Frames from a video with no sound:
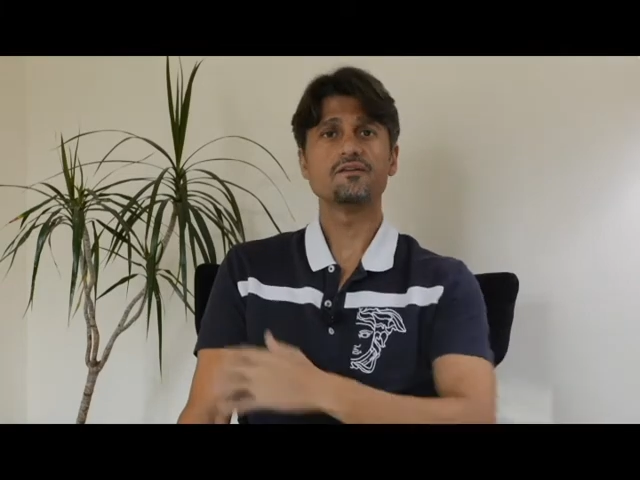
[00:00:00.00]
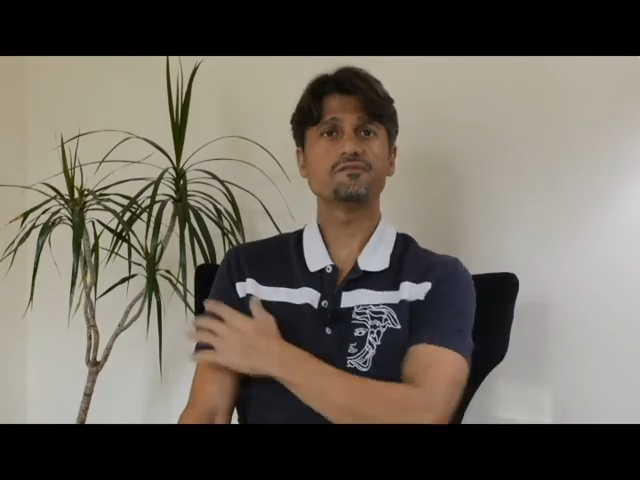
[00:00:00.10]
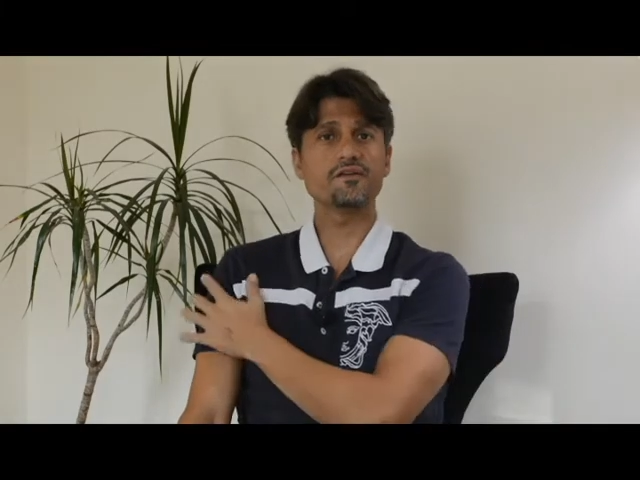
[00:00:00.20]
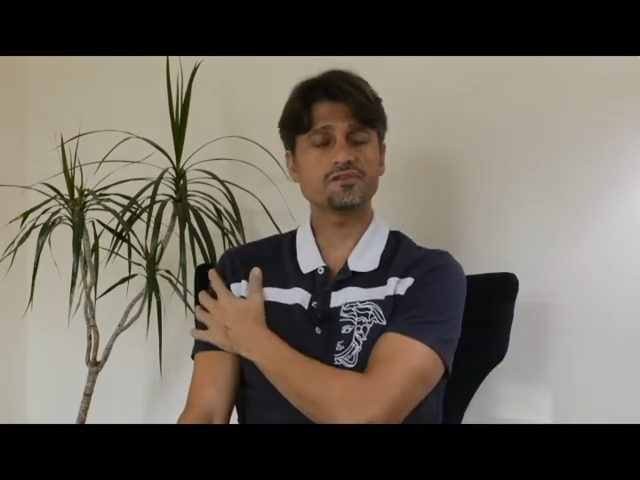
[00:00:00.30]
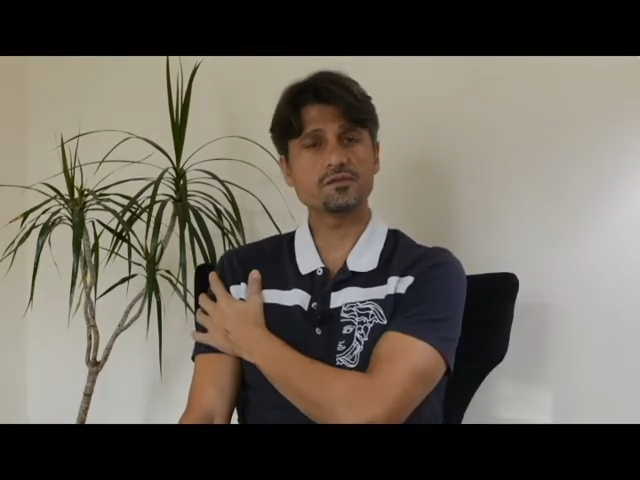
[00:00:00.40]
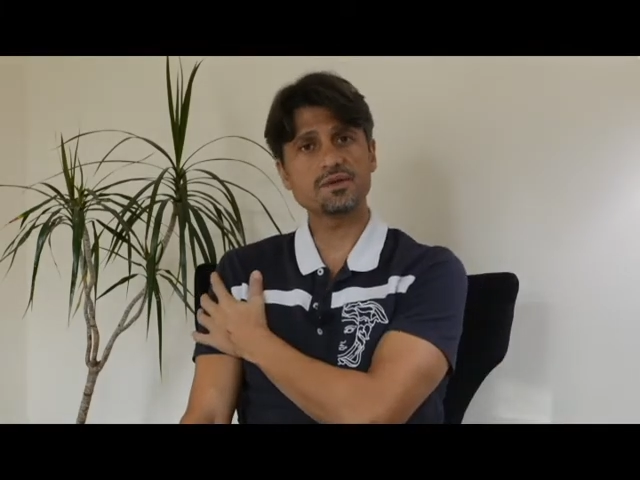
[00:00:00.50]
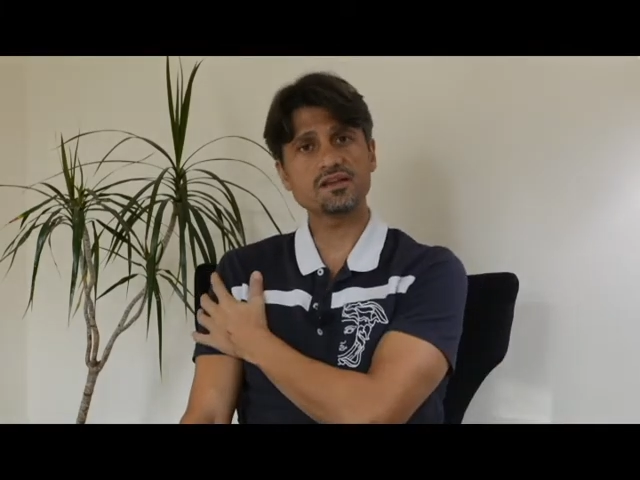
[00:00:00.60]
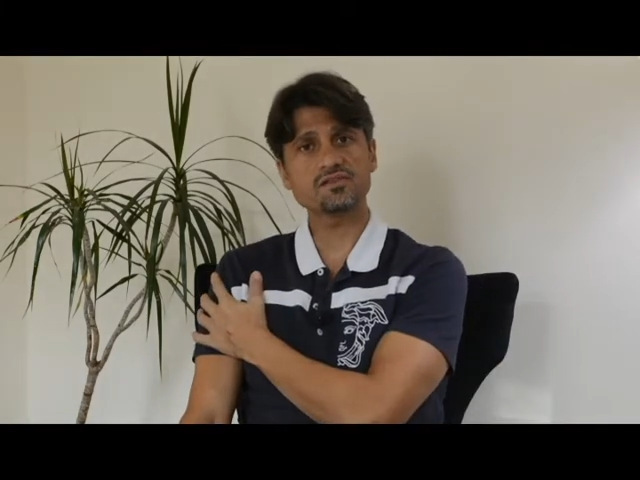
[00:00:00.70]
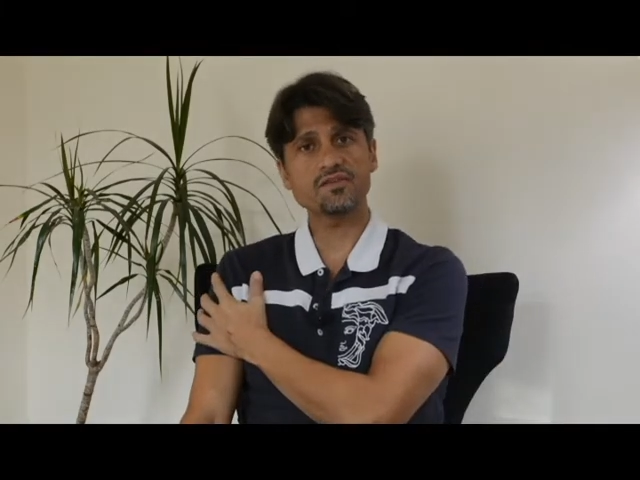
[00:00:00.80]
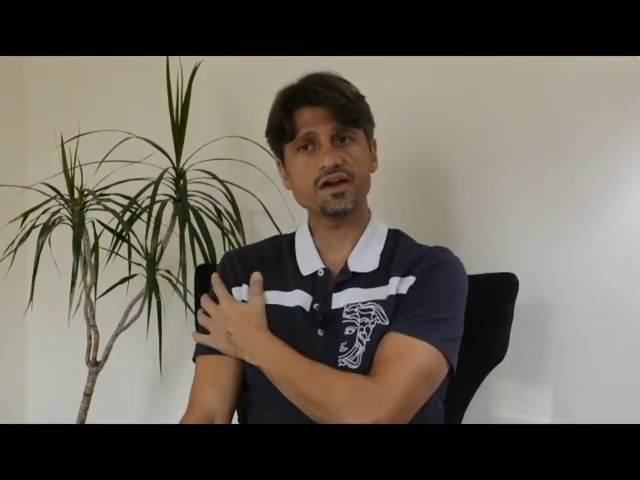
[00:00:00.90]
15
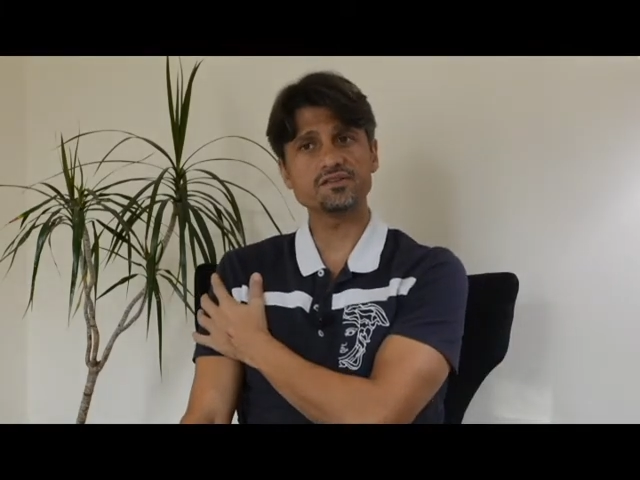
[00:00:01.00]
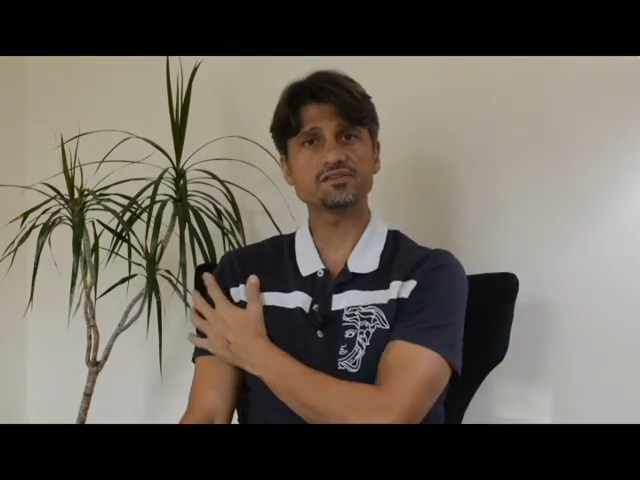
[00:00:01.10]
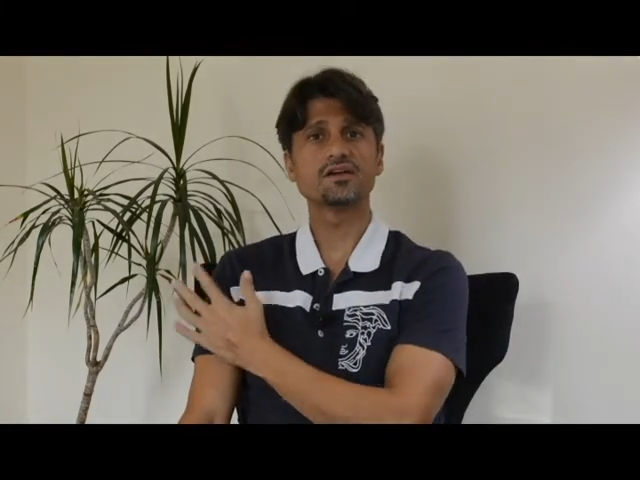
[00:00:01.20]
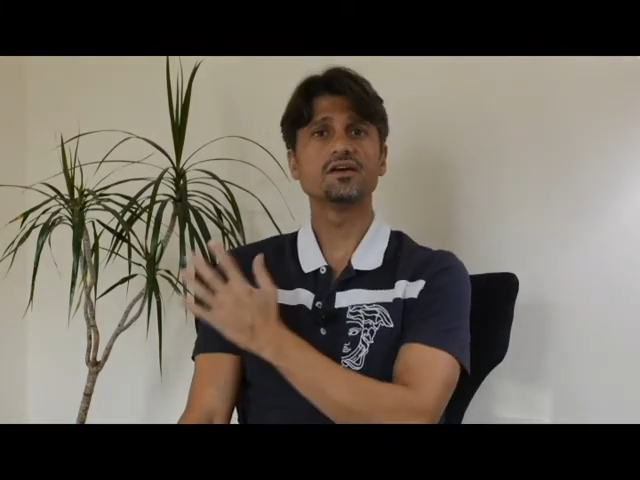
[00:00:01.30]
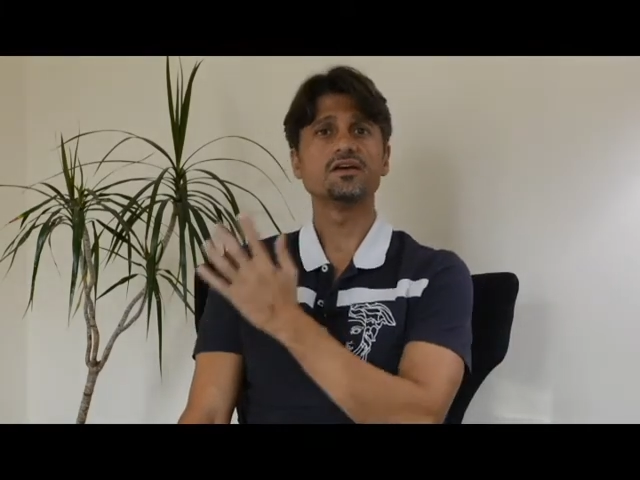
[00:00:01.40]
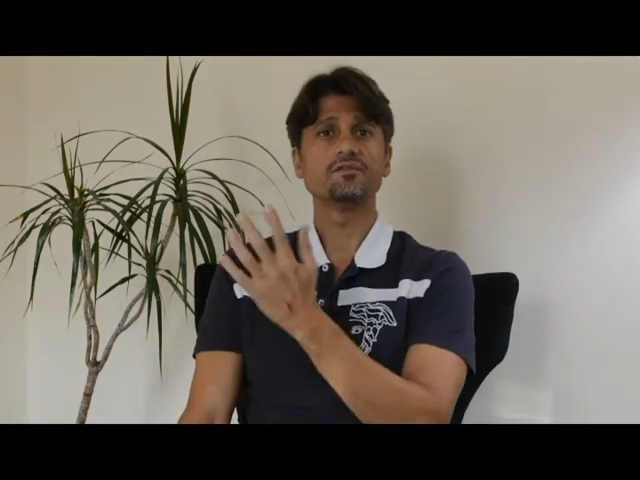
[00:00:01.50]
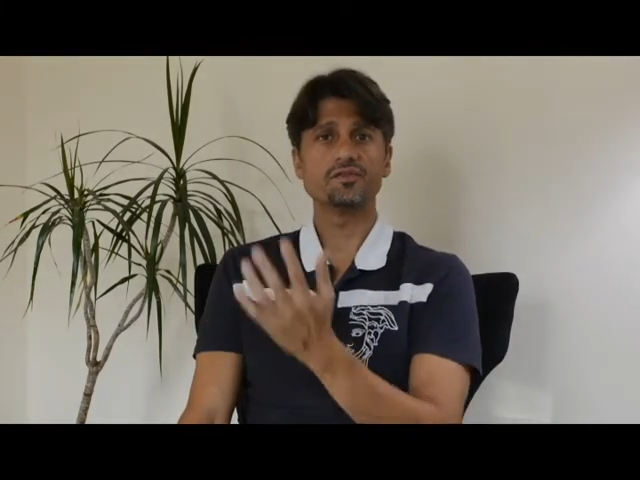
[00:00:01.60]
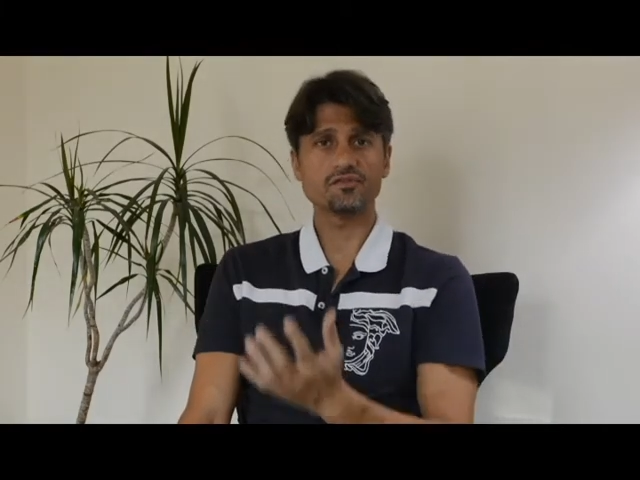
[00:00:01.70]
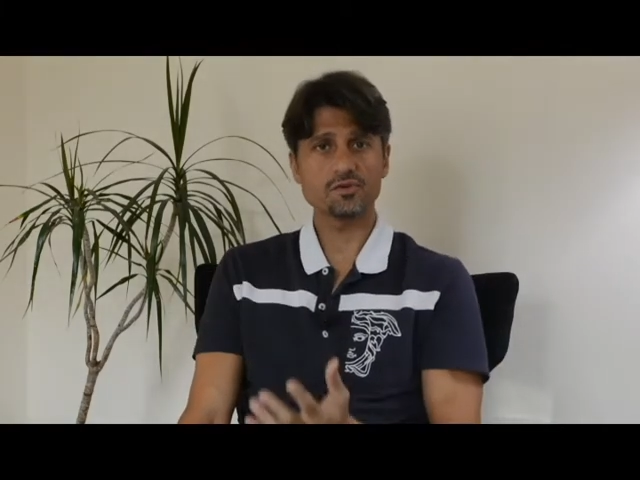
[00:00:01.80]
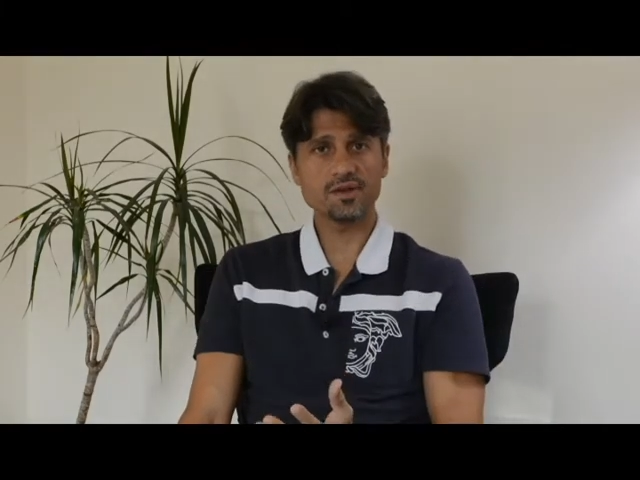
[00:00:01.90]
minutes of ice,
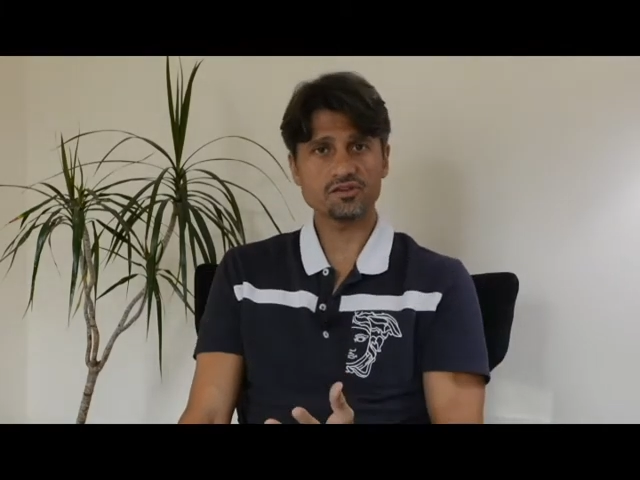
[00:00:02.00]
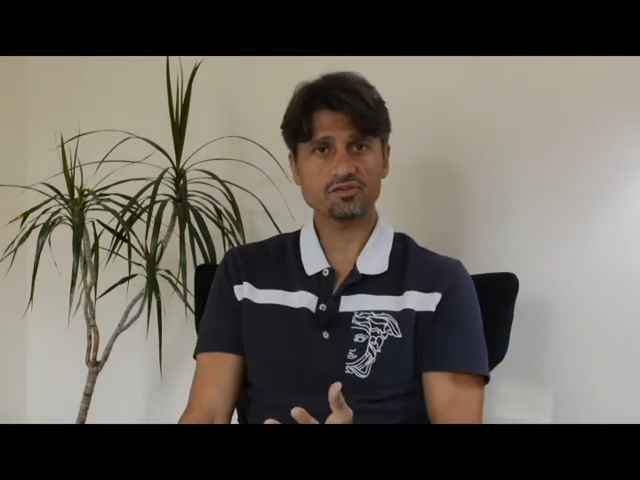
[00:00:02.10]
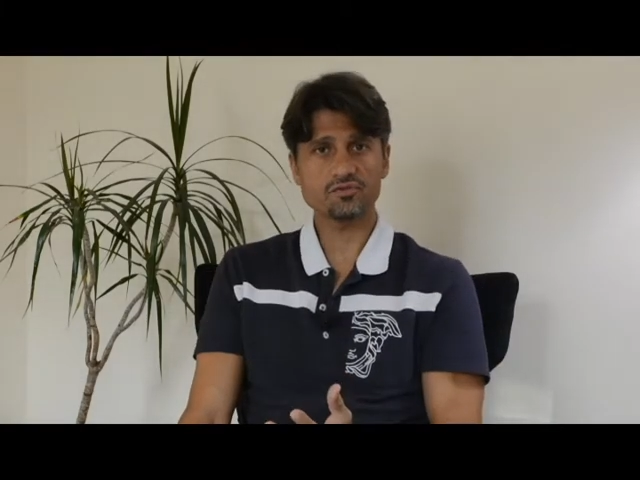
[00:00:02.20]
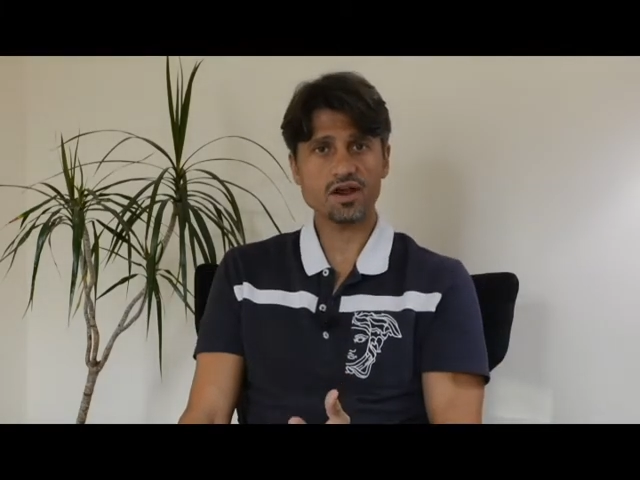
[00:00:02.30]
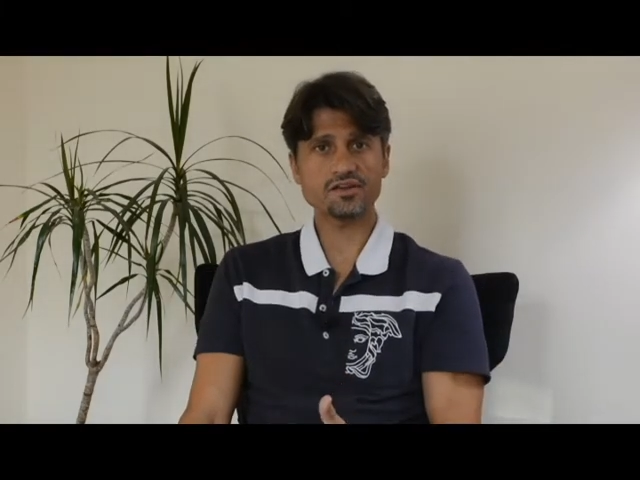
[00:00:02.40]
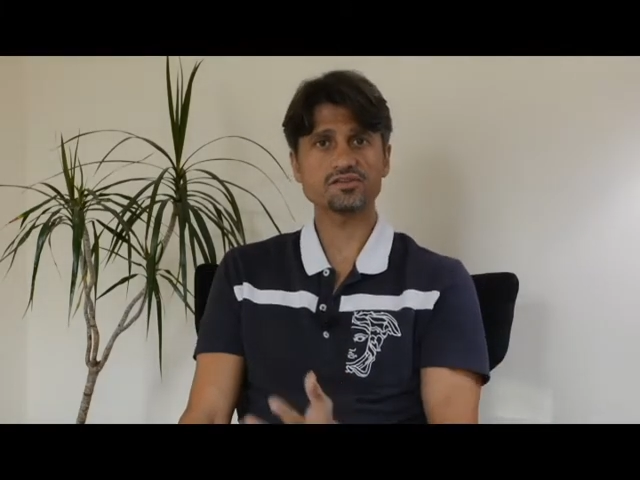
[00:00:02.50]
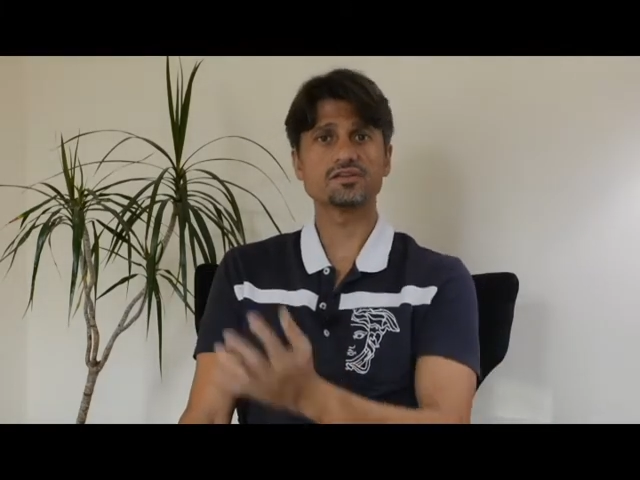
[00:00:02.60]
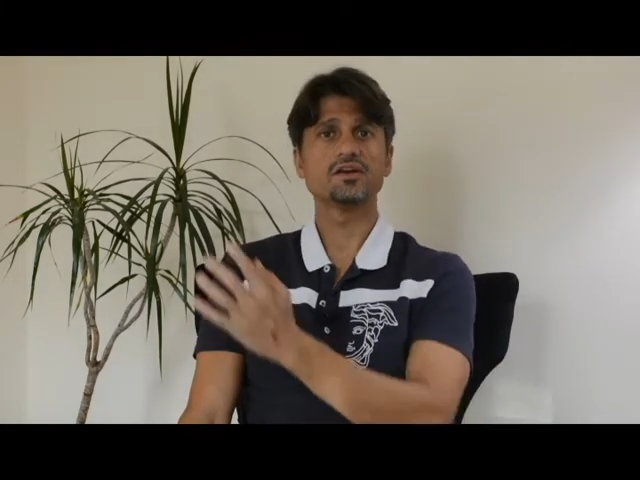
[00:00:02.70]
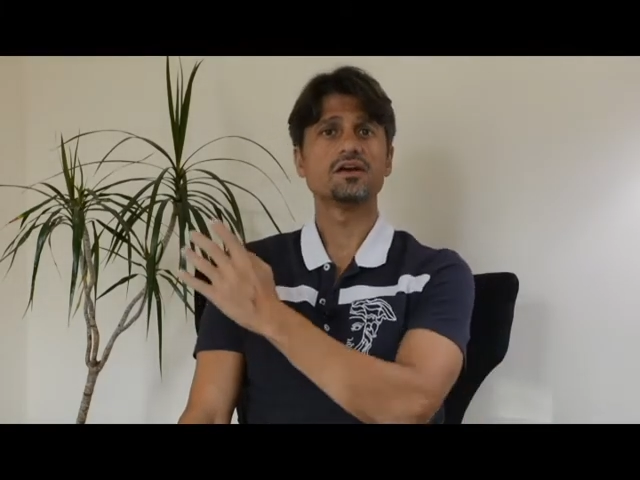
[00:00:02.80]
50 minutes of rest